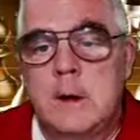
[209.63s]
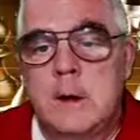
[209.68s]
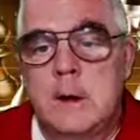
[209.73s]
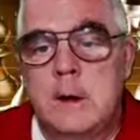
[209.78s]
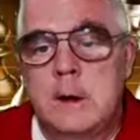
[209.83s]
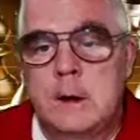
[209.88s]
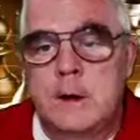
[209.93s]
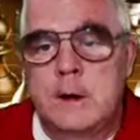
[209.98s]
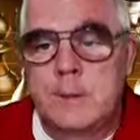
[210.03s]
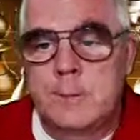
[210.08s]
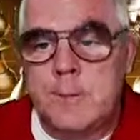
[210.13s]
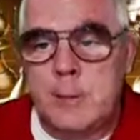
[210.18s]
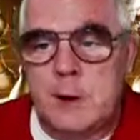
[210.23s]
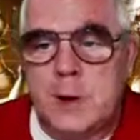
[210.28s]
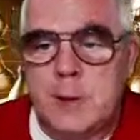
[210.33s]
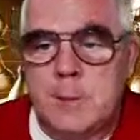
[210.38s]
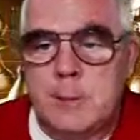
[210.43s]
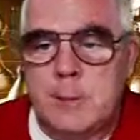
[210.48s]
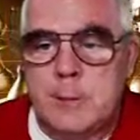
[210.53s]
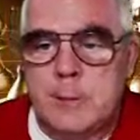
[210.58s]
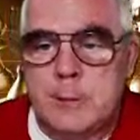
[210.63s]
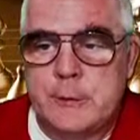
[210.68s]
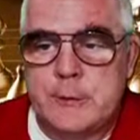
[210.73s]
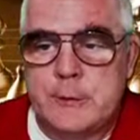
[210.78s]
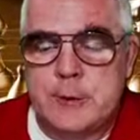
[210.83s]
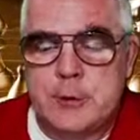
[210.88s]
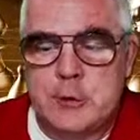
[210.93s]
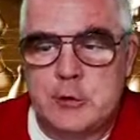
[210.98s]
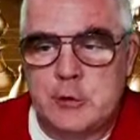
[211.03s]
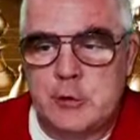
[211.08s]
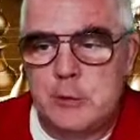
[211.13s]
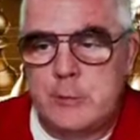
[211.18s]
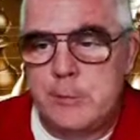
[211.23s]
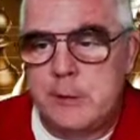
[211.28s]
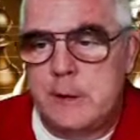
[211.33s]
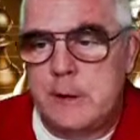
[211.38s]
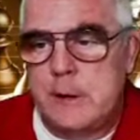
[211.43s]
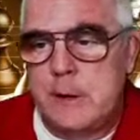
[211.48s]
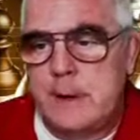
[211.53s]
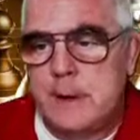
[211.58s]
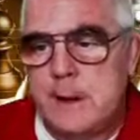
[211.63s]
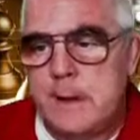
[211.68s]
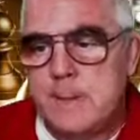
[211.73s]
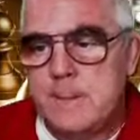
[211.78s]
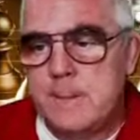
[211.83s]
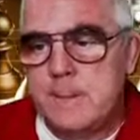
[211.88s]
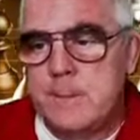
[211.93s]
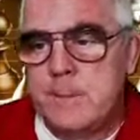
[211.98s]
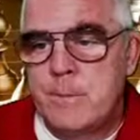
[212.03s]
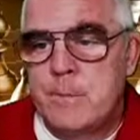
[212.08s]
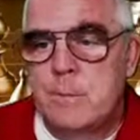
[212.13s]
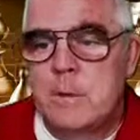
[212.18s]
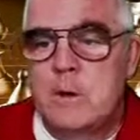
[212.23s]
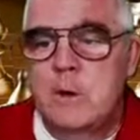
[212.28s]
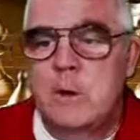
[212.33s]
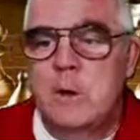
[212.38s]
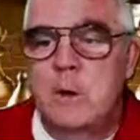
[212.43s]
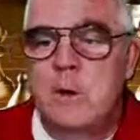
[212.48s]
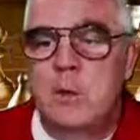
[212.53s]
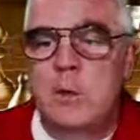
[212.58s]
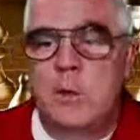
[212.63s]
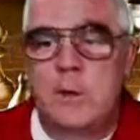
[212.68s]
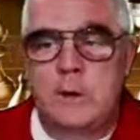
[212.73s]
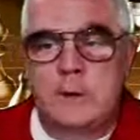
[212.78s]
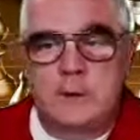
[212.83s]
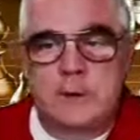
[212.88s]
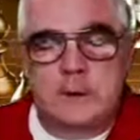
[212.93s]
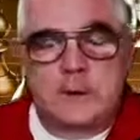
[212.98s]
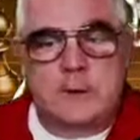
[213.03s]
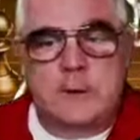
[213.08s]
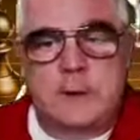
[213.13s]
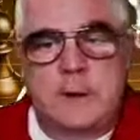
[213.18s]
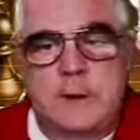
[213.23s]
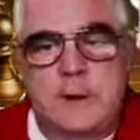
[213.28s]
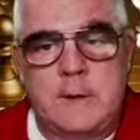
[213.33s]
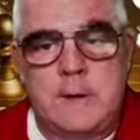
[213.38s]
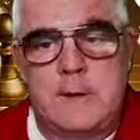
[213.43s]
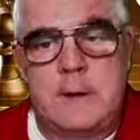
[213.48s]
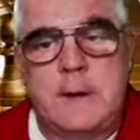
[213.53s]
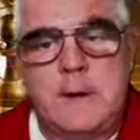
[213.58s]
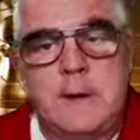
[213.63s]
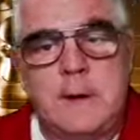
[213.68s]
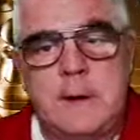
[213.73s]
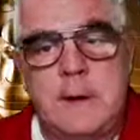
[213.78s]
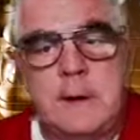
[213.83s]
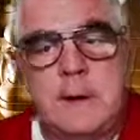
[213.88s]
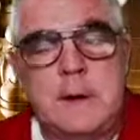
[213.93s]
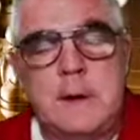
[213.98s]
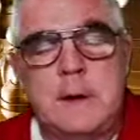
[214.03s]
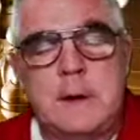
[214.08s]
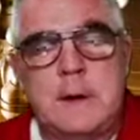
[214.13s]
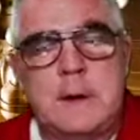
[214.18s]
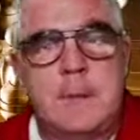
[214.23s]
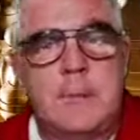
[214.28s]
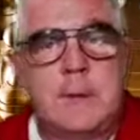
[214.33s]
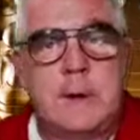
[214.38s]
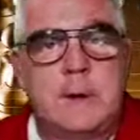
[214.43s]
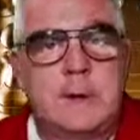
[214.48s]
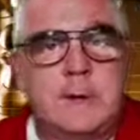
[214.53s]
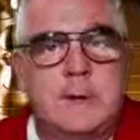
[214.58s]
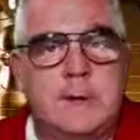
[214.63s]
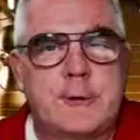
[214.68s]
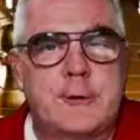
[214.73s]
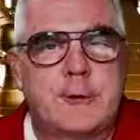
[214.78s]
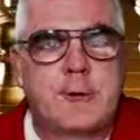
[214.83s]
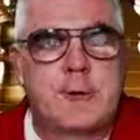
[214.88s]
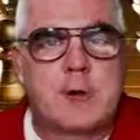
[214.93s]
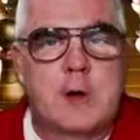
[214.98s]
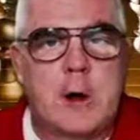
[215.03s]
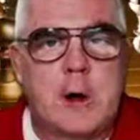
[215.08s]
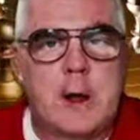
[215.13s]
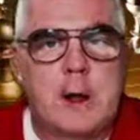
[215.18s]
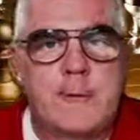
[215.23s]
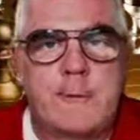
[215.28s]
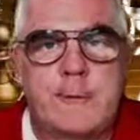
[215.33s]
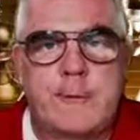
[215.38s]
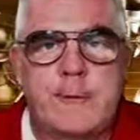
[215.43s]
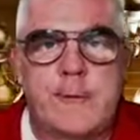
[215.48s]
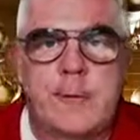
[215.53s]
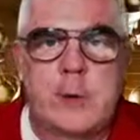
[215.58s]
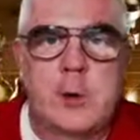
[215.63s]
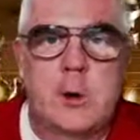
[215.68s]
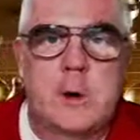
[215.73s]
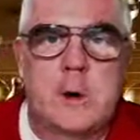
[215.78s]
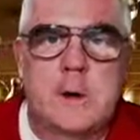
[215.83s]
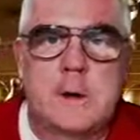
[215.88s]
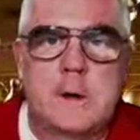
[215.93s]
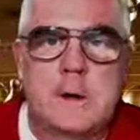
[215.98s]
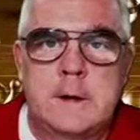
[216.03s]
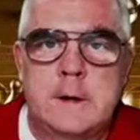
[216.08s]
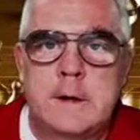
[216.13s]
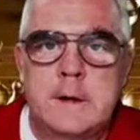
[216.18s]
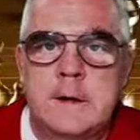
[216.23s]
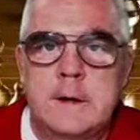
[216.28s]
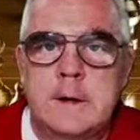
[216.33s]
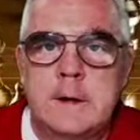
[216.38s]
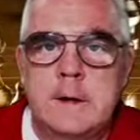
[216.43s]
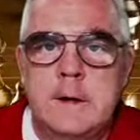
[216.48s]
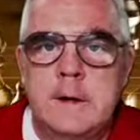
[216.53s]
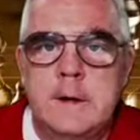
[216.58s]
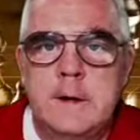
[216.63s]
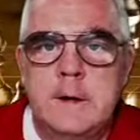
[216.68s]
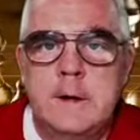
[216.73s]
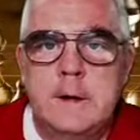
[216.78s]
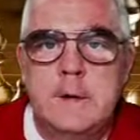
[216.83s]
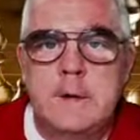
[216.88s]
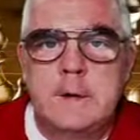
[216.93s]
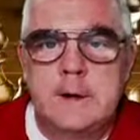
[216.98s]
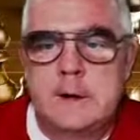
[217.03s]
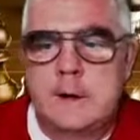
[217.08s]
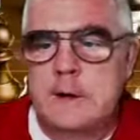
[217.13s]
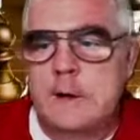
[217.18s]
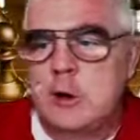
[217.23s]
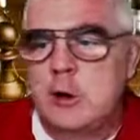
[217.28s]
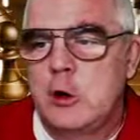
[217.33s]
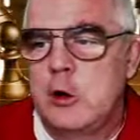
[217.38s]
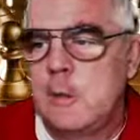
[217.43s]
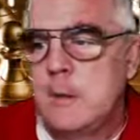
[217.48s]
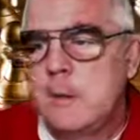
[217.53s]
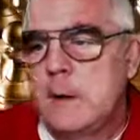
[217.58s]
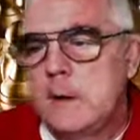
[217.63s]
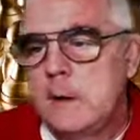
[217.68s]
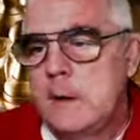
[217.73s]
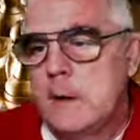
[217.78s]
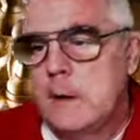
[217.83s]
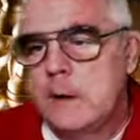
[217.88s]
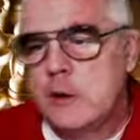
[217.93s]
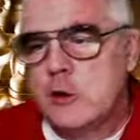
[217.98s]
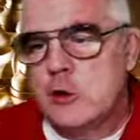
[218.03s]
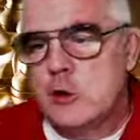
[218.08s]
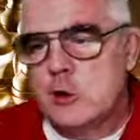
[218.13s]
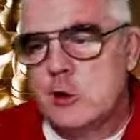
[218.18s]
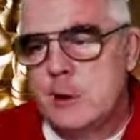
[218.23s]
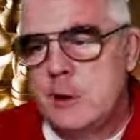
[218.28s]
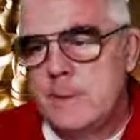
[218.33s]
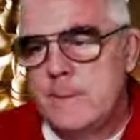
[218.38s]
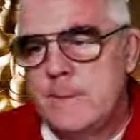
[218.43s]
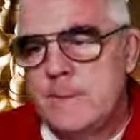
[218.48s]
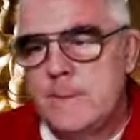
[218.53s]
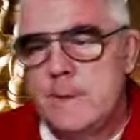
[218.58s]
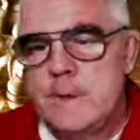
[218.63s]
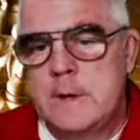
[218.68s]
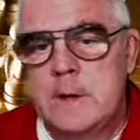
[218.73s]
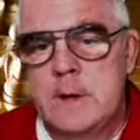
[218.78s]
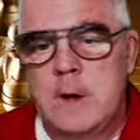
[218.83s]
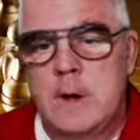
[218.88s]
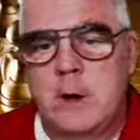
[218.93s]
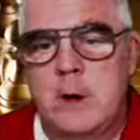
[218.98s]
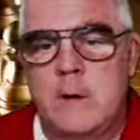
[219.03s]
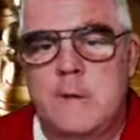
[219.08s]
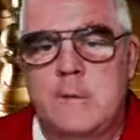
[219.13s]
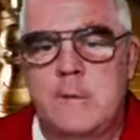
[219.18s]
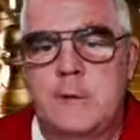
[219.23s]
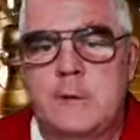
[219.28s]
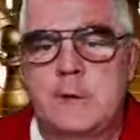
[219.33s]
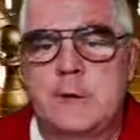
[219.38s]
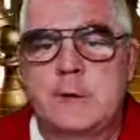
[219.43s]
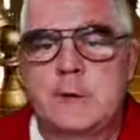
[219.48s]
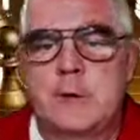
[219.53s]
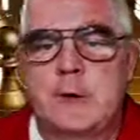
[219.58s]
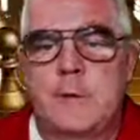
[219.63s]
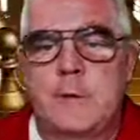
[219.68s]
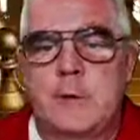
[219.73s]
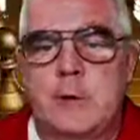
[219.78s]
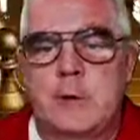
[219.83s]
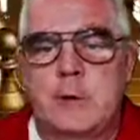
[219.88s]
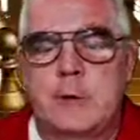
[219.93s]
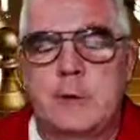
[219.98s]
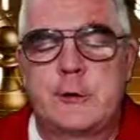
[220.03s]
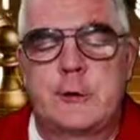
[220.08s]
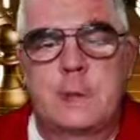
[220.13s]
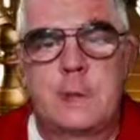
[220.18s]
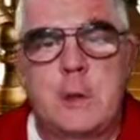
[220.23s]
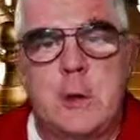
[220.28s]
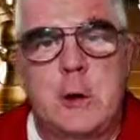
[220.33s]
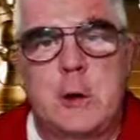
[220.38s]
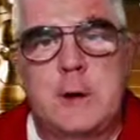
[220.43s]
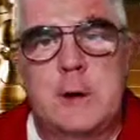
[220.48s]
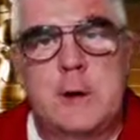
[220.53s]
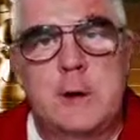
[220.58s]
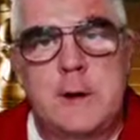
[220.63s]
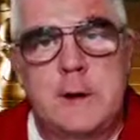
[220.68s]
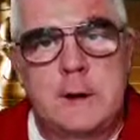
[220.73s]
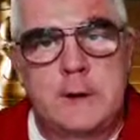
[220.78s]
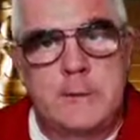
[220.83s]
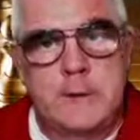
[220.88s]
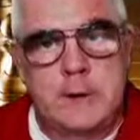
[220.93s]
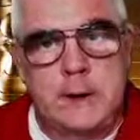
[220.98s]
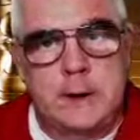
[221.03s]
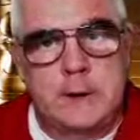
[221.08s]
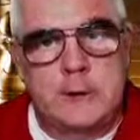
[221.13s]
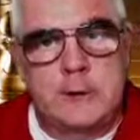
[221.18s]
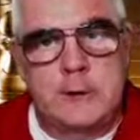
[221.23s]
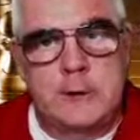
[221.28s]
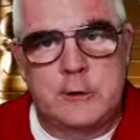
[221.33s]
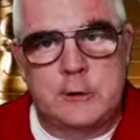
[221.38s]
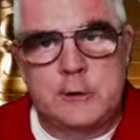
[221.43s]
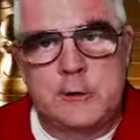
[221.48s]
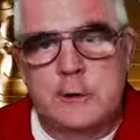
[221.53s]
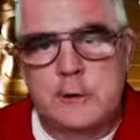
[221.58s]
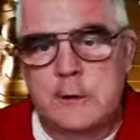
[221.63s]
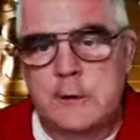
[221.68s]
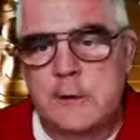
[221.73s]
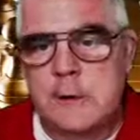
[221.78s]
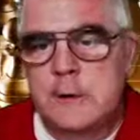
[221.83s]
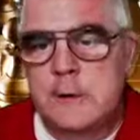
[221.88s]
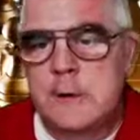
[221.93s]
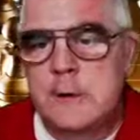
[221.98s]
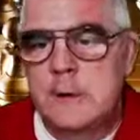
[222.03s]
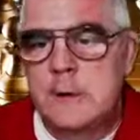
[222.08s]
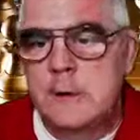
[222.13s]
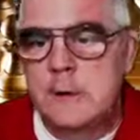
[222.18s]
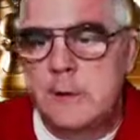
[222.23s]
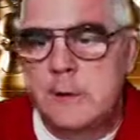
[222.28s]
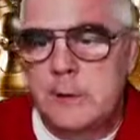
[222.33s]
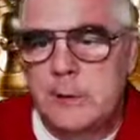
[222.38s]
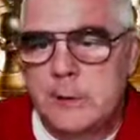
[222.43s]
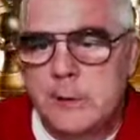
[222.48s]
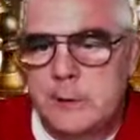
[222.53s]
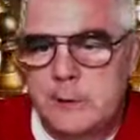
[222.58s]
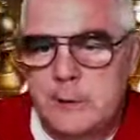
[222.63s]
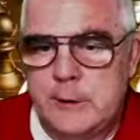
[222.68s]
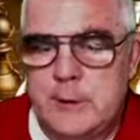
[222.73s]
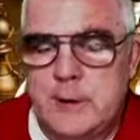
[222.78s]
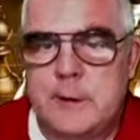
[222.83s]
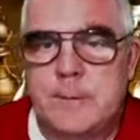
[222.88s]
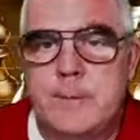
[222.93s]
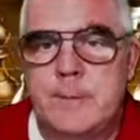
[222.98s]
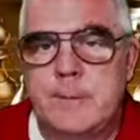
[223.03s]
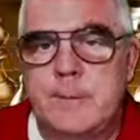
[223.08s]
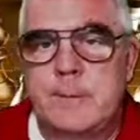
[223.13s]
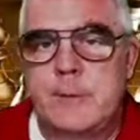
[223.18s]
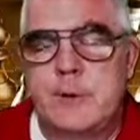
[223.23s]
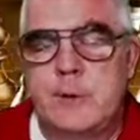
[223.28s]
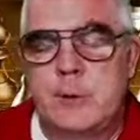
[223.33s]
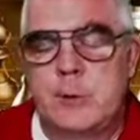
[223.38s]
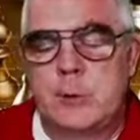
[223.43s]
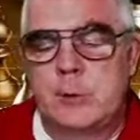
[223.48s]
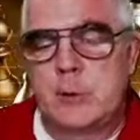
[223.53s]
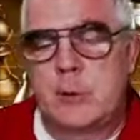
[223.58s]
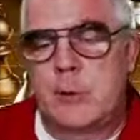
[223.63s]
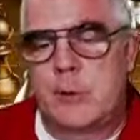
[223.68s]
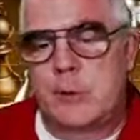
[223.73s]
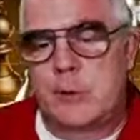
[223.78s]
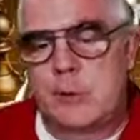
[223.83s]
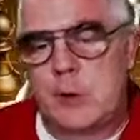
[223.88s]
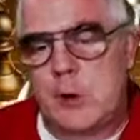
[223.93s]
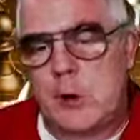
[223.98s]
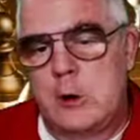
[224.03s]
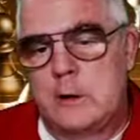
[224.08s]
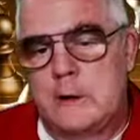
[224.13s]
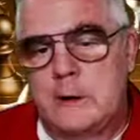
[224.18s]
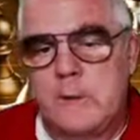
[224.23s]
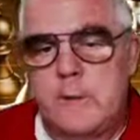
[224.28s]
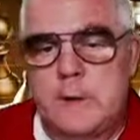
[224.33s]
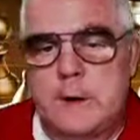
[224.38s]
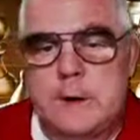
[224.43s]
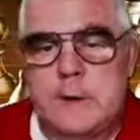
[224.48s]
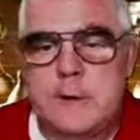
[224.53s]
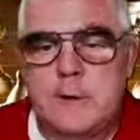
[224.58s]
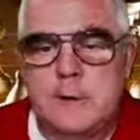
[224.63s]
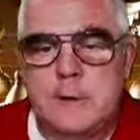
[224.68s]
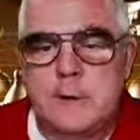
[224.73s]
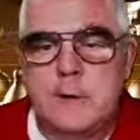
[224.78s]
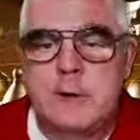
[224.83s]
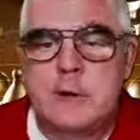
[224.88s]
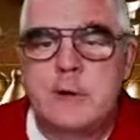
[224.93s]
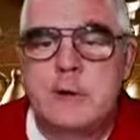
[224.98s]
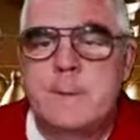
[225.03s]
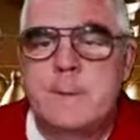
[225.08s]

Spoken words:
and proper positional play would dictate that he must strive for the accumulation of several small advantages to build it up to an overall advantage.